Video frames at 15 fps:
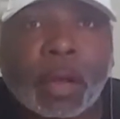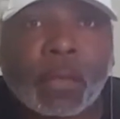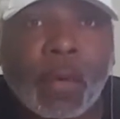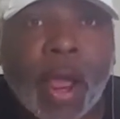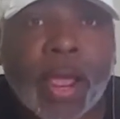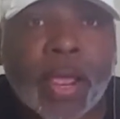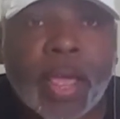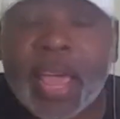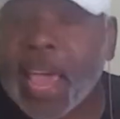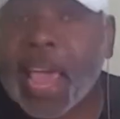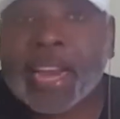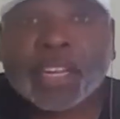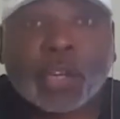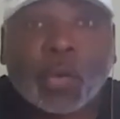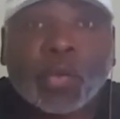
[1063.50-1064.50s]
right?
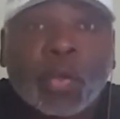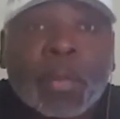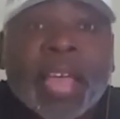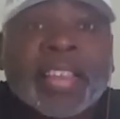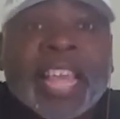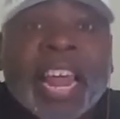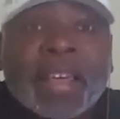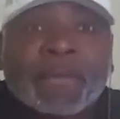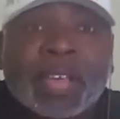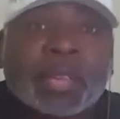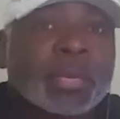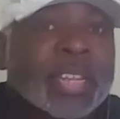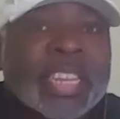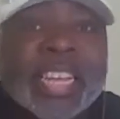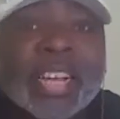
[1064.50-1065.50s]
And so you make that
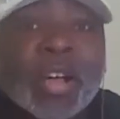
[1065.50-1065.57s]
investment. Let's say